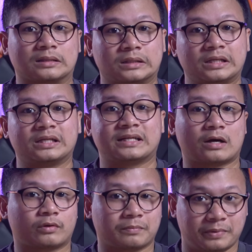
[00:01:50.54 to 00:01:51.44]
clean in
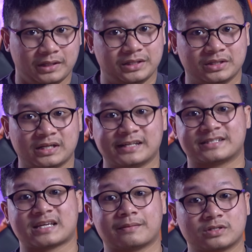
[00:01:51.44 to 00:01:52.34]
our opinion, and
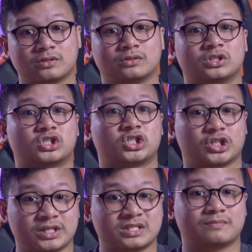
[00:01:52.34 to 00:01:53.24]
Samsung could
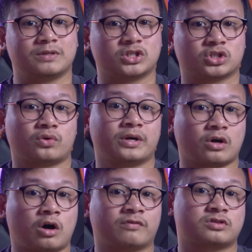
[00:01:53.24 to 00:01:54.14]
just be showing
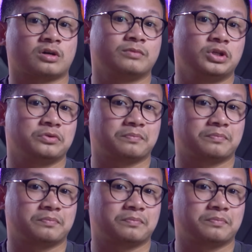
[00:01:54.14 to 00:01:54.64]
off some new